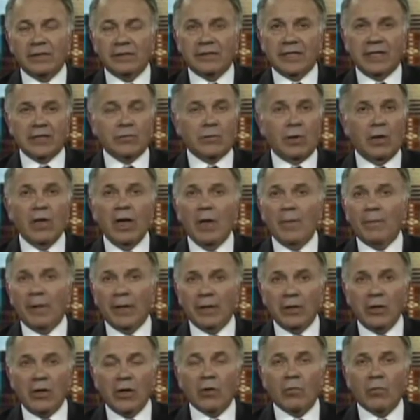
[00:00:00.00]
that says, well, but
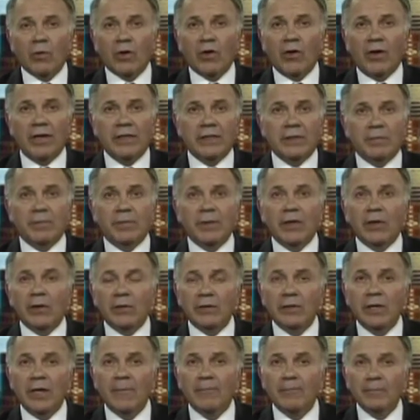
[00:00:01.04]
look, we're going to
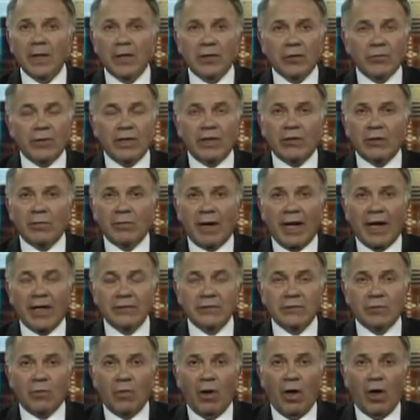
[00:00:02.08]
build 300
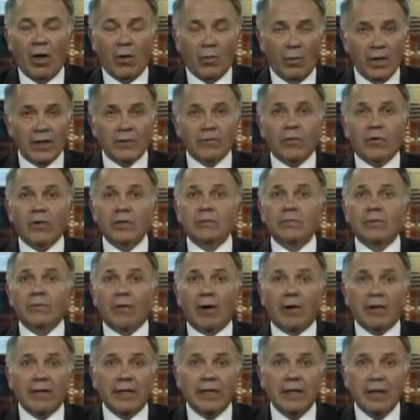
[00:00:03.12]
miles of wall. Well, of course, we've
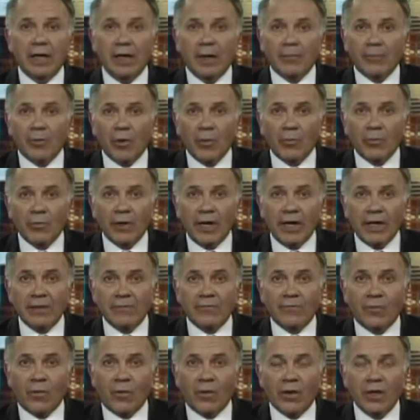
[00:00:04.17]
already appropriated
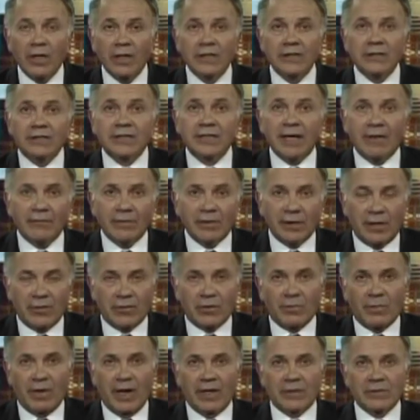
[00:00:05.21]
for
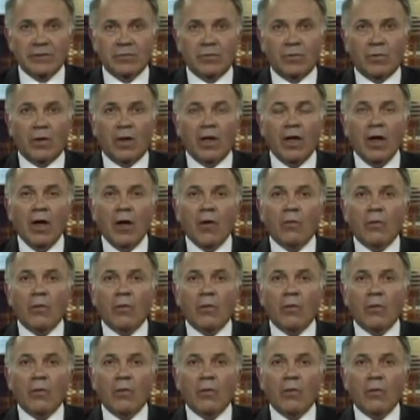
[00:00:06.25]
700 miles of wall.